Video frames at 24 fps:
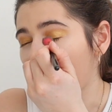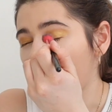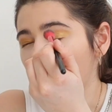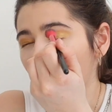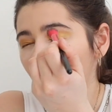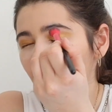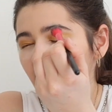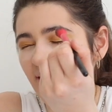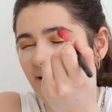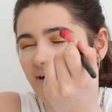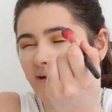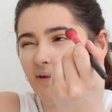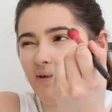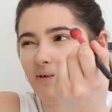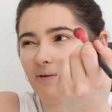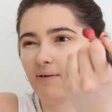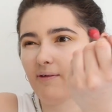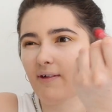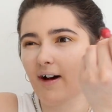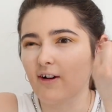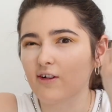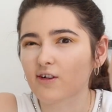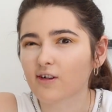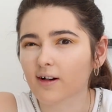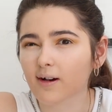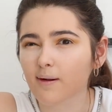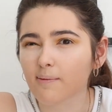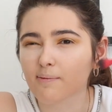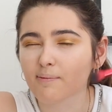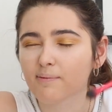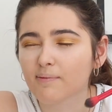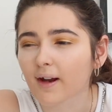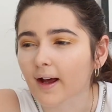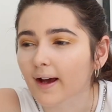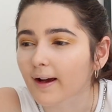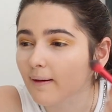ow, without trying
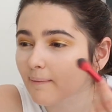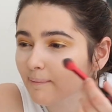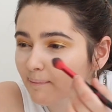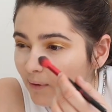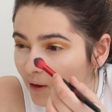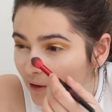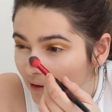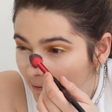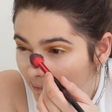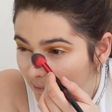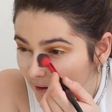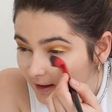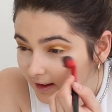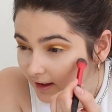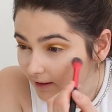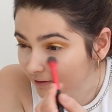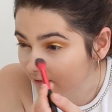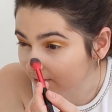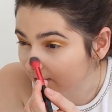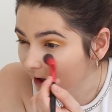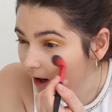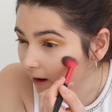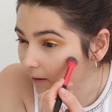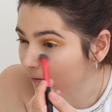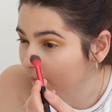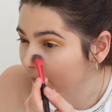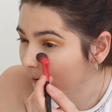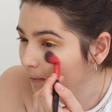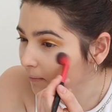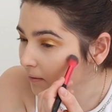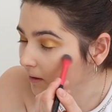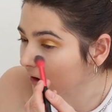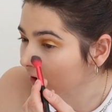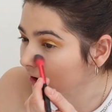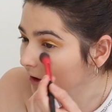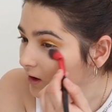to, like, poke myself in the eye with my
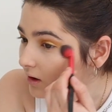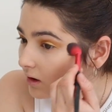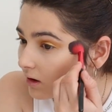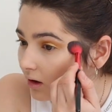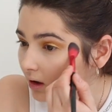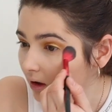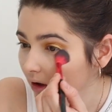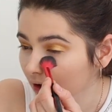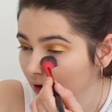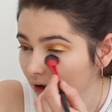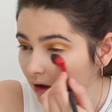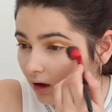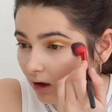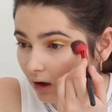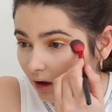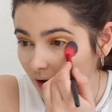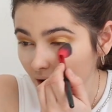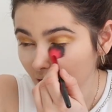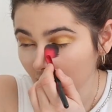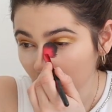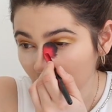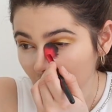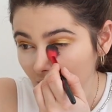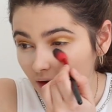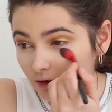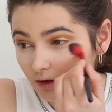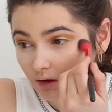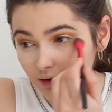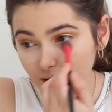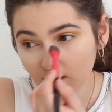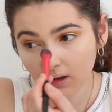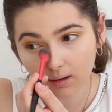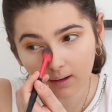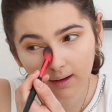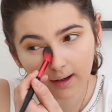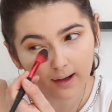brush.
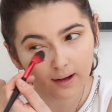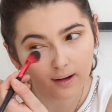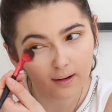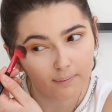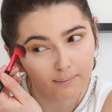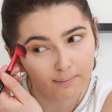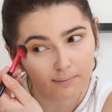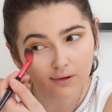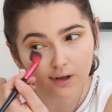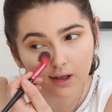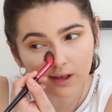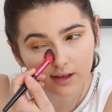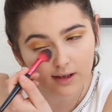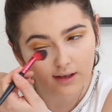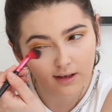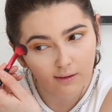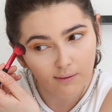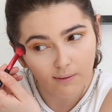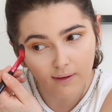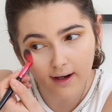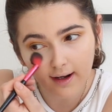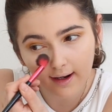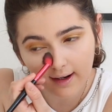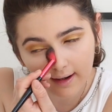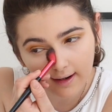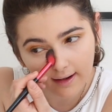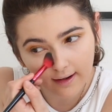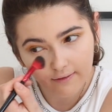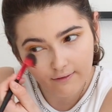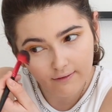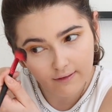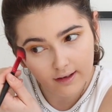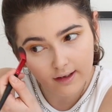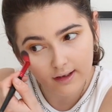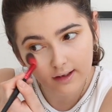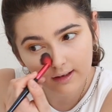Just going to, like, brush it away
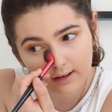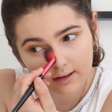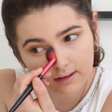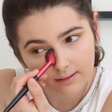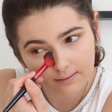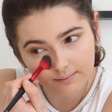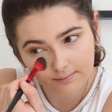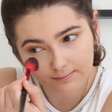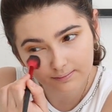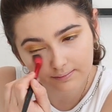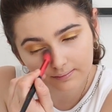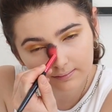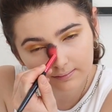like this.